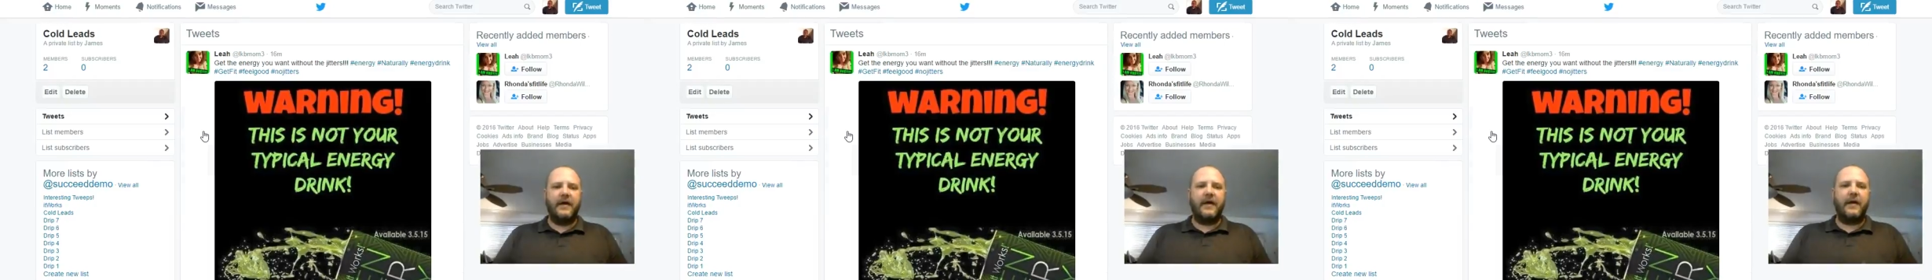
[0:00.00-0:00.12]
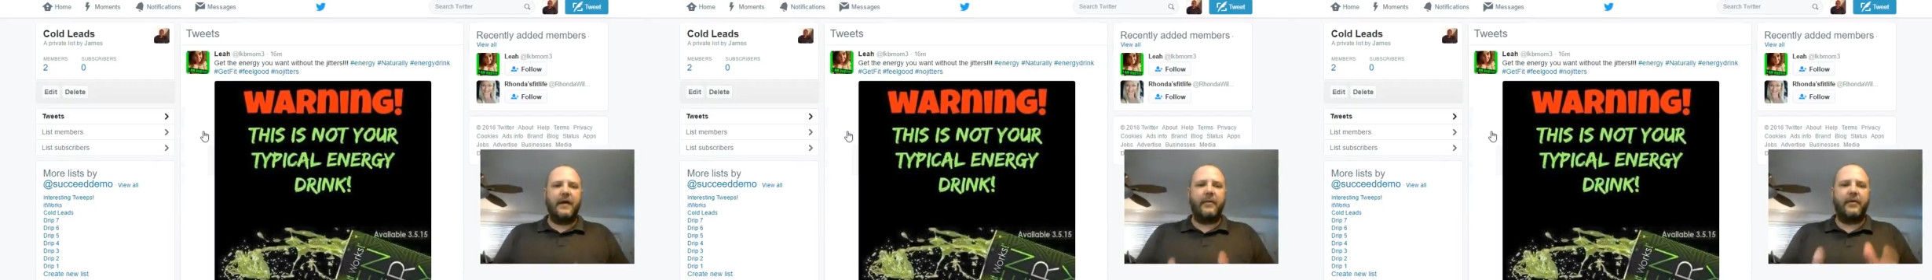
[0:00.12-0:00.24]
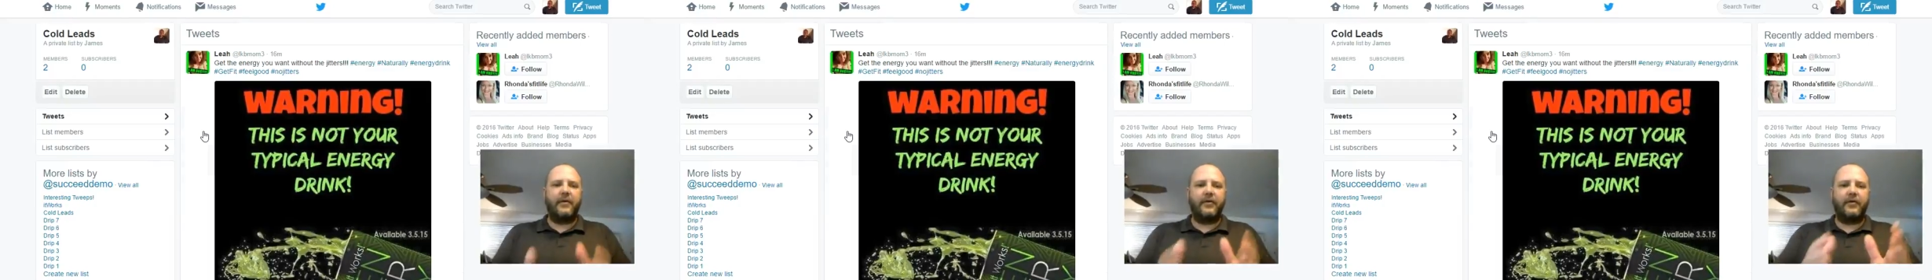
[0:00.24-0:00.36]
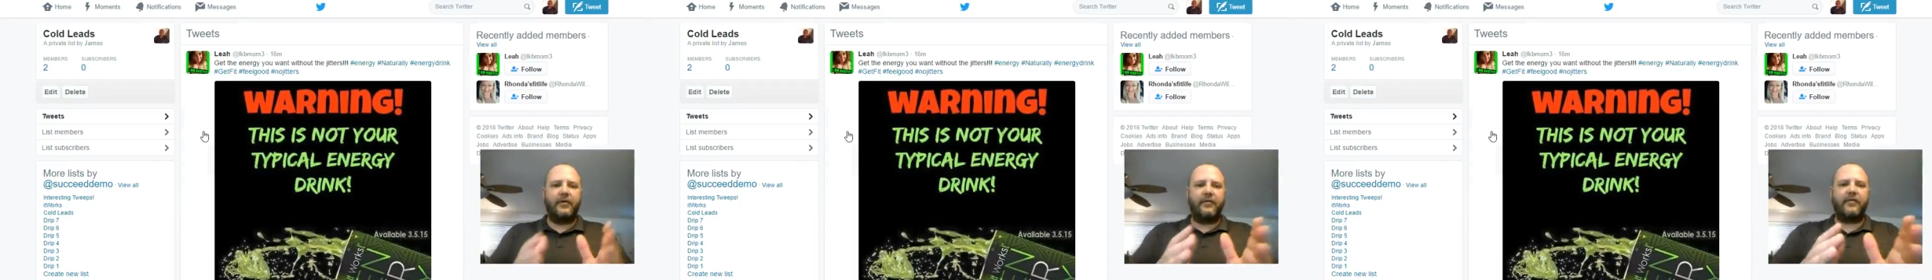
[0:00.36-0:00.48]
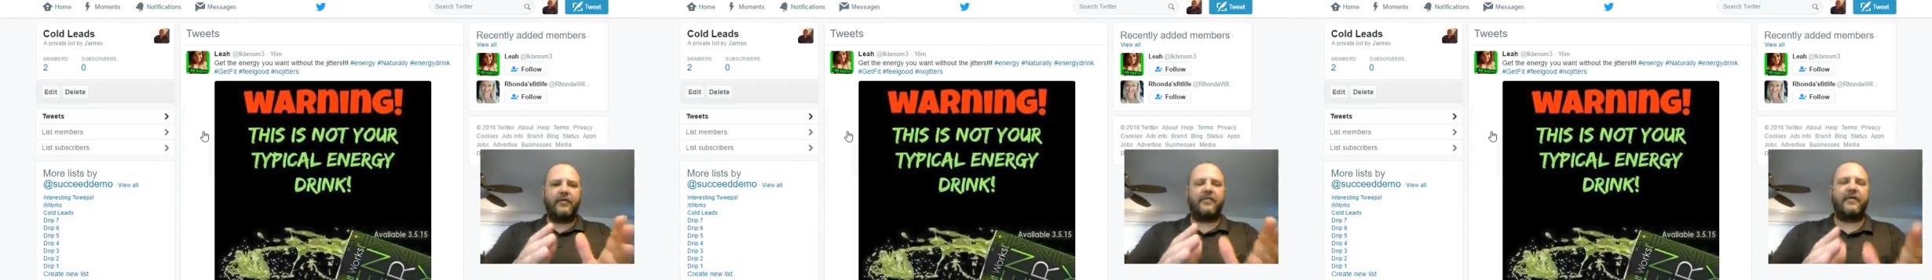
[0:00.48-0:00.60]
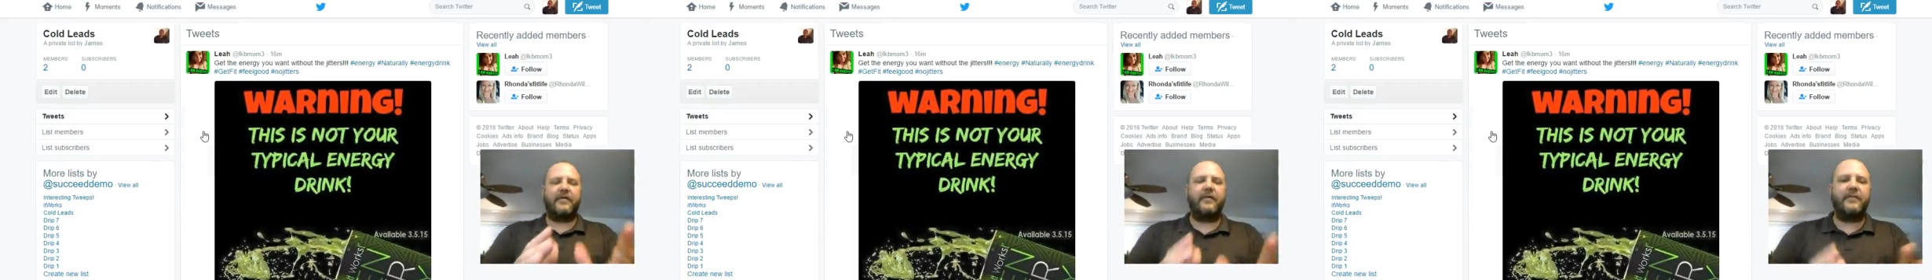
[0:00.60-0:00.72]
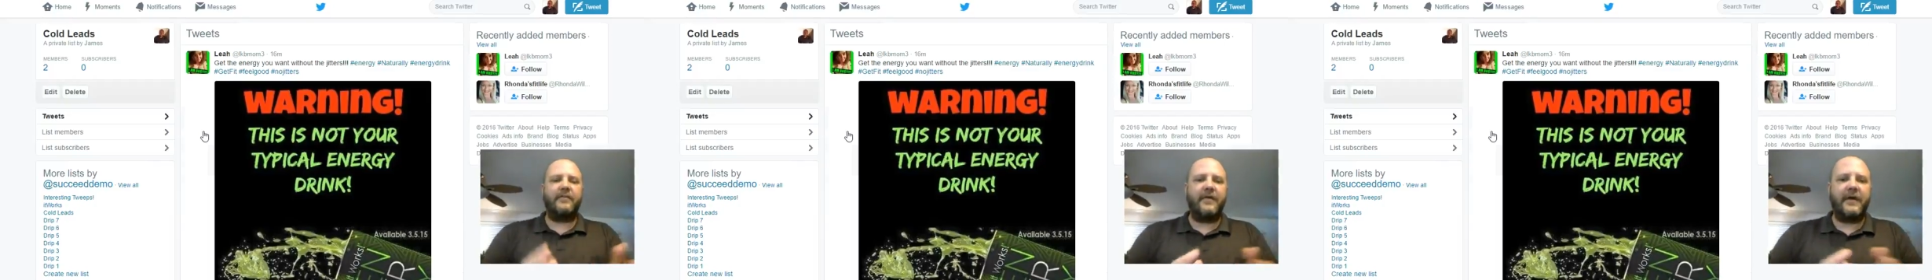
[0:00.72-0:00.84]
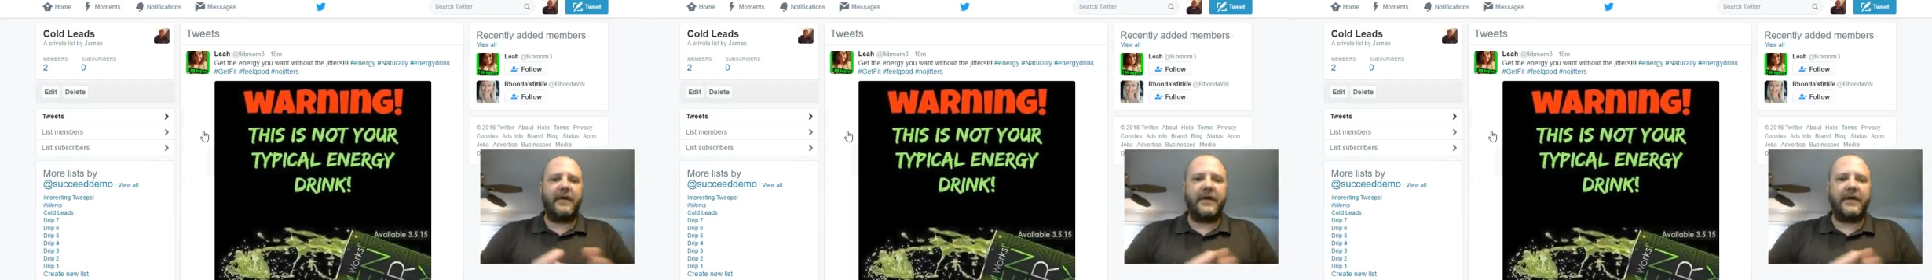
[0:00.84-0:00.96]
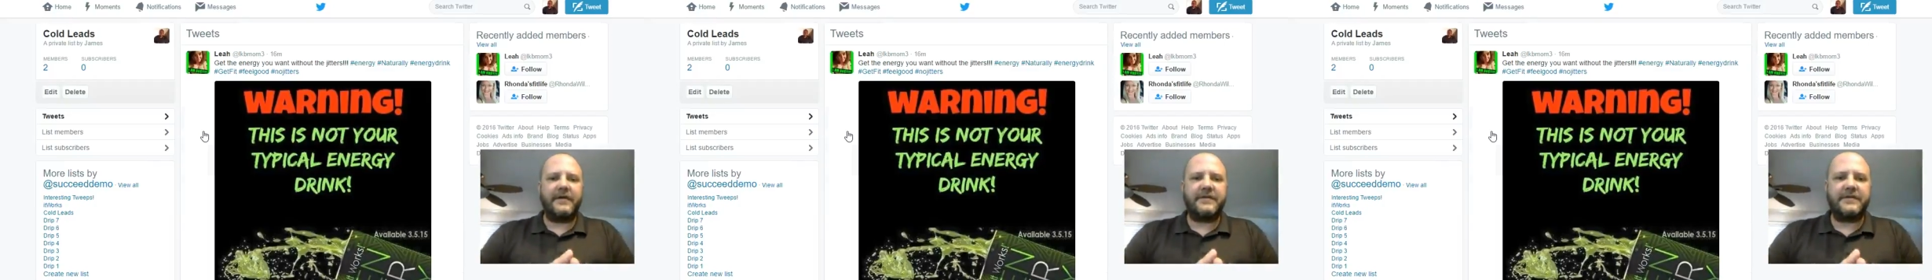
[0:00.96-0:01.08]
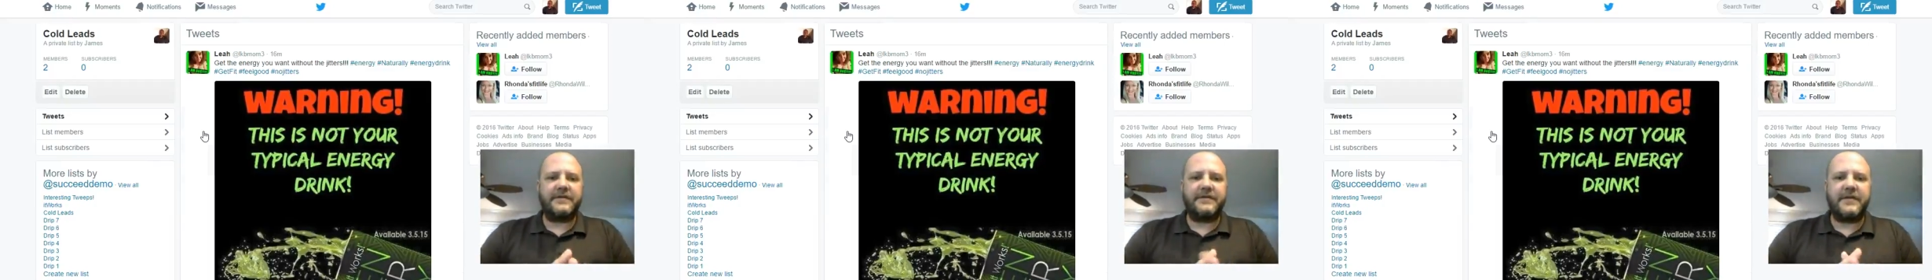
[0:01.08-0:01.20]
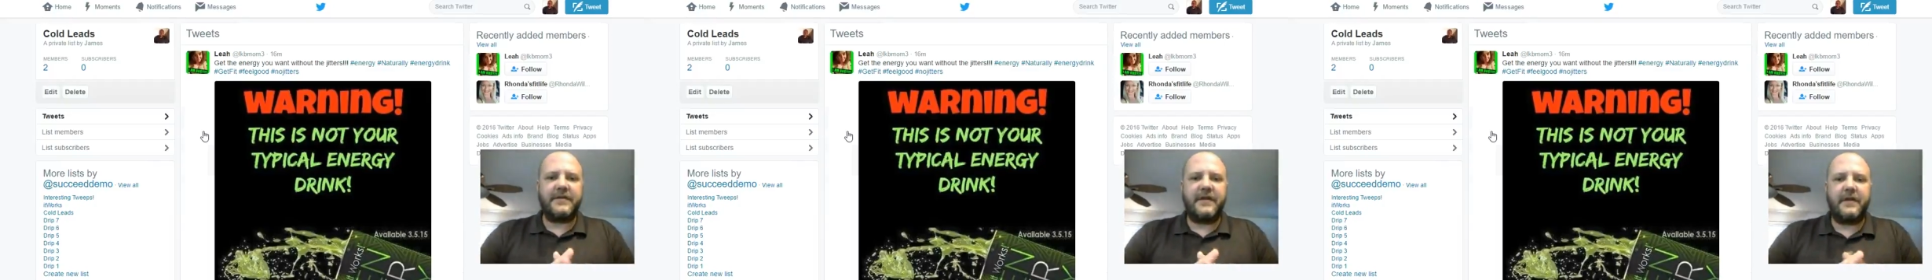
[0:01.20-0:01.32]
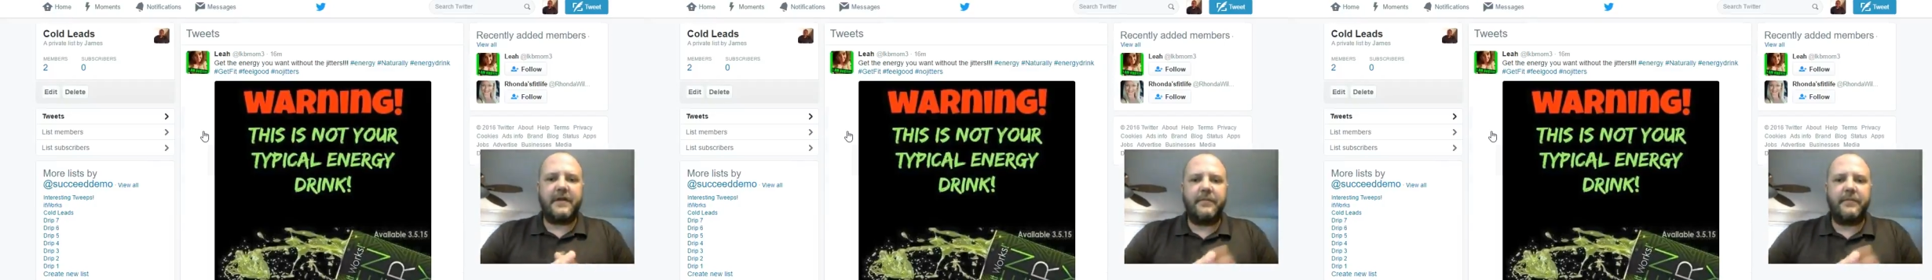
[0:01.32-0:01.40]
I'm going to do the same thing I just did.